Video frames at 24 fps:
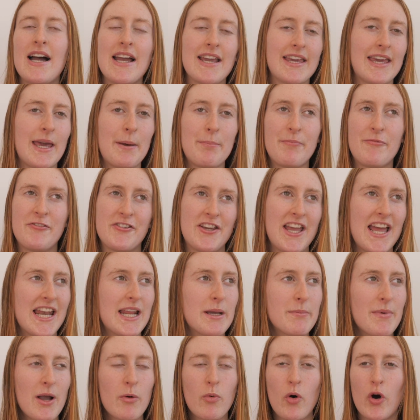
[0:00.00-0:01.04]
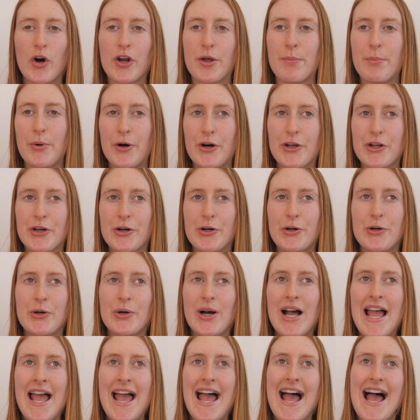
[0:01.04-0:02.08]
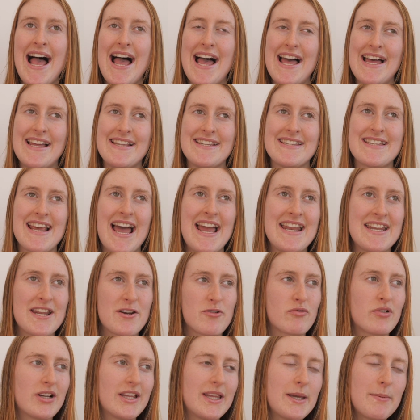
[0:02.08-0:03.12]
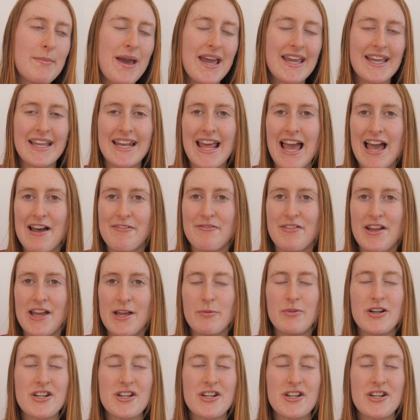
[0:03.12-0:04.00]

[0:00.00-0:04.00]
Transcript: kept forgetting my water bottle and I didn't really make an effort,